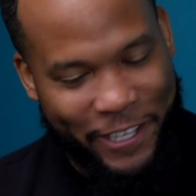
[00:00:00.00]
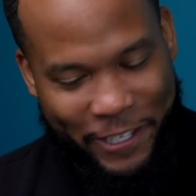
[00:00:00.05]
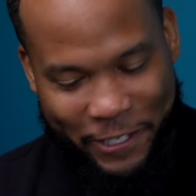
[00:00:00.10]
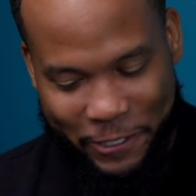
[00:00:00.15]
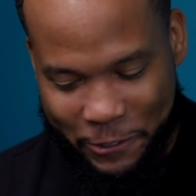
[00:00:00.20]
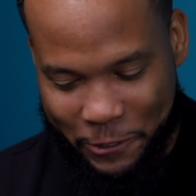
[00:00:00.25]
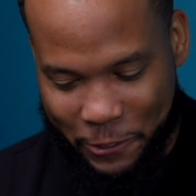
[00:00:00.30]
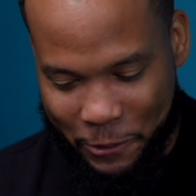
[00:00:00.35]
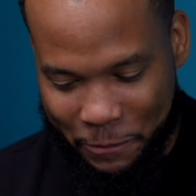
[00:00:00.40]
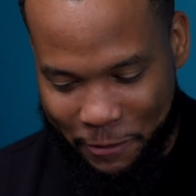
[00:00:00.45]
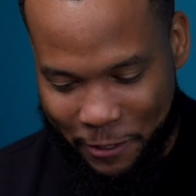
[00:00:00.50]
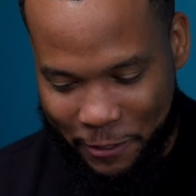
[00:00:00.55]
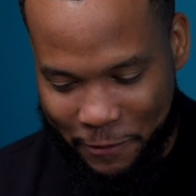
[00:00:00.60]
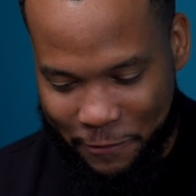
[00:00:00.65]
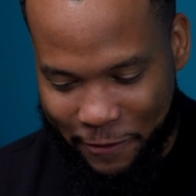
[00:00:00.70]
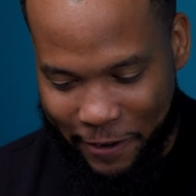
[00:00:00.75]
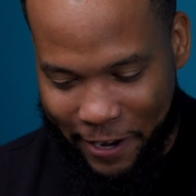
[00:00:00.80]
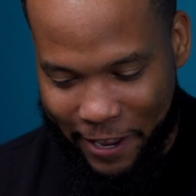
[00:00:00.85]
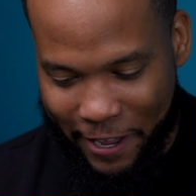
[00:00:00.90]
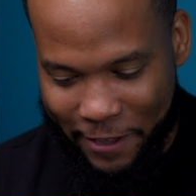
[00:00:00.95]
Thank you so much
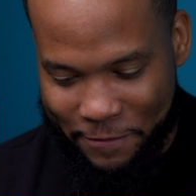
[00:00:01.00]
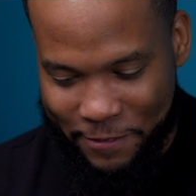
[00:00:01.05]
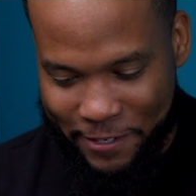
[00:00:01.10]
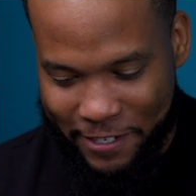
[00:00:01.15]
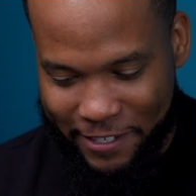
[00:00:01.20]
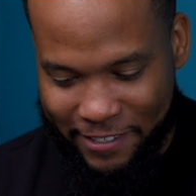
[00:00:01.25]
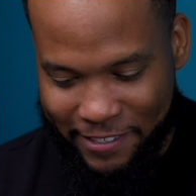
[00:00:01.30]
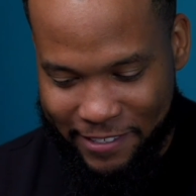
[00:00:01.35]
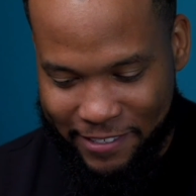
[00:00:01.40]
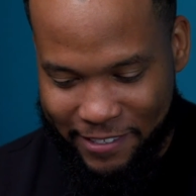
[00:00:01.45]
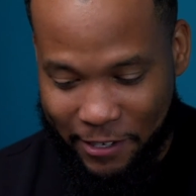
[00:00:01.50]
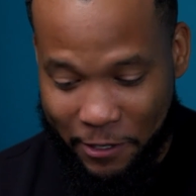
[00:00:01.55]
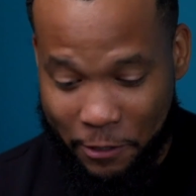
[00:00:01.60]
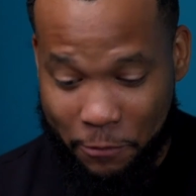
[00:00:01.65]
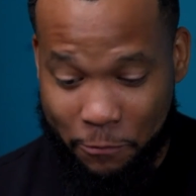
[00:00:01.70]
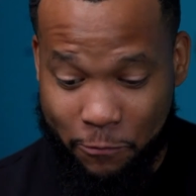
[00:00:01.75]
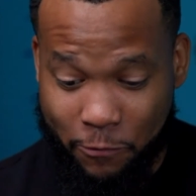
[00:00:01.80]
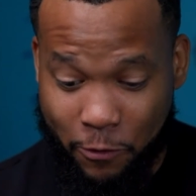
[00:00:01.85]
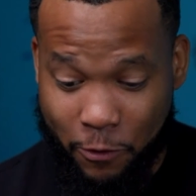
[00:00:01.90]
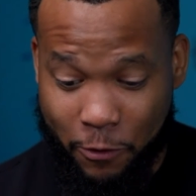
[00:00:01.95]
for having us,
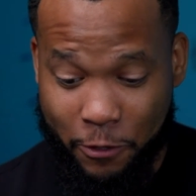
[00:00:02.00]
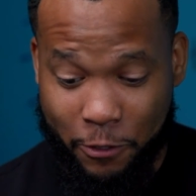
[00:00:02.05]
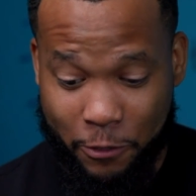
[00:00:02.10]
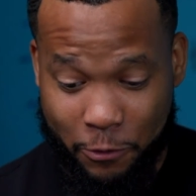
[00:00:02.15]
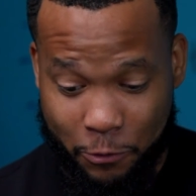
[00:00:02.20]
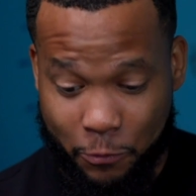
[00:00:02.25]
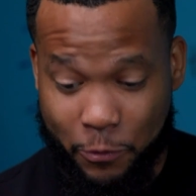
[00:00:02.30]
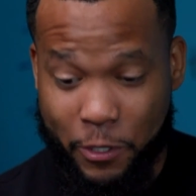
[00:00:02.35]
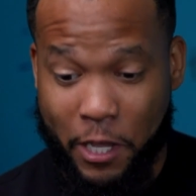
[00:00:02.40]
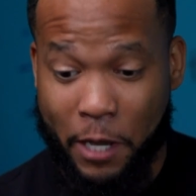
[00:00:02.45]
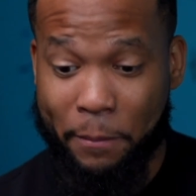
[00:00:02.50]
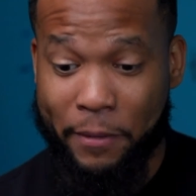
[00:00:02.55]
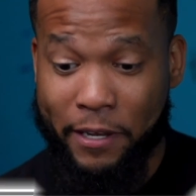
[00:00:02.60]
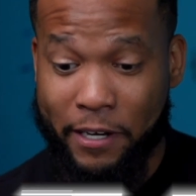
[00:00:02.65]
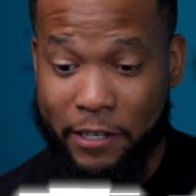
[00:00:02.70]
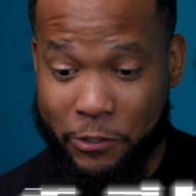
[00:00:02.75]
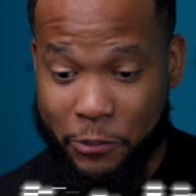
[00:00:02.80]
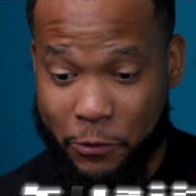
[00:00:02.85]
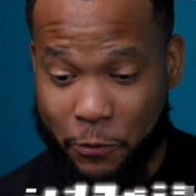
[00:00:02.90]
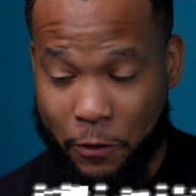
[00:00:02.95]
for you coming
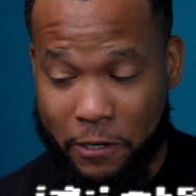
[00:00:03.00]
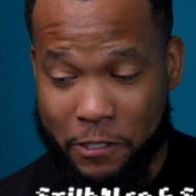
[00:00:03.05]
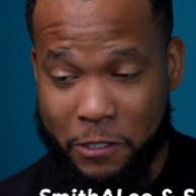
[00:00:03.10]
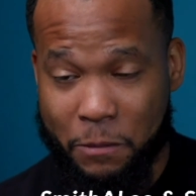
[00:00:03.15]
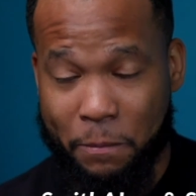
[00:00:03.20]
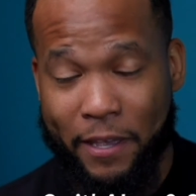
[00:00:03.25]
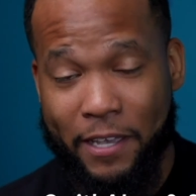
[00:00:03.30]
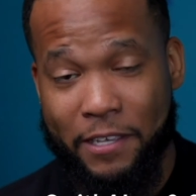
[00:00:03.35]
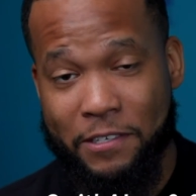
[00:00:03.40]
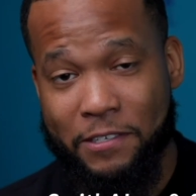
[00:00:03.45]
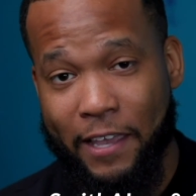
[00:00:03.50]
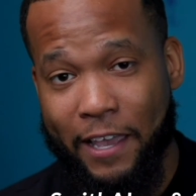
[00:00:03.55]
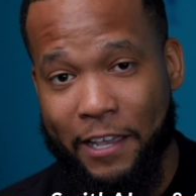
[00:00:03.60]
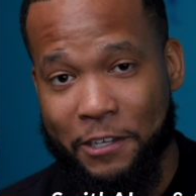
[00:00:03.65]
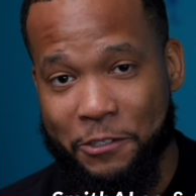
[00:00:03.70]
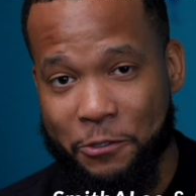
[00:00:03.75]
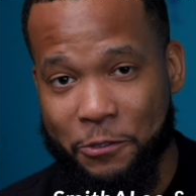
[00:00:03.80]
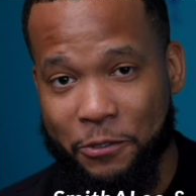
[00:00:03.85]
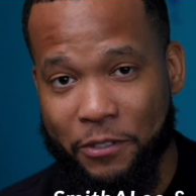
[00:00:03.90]
into our space, actually.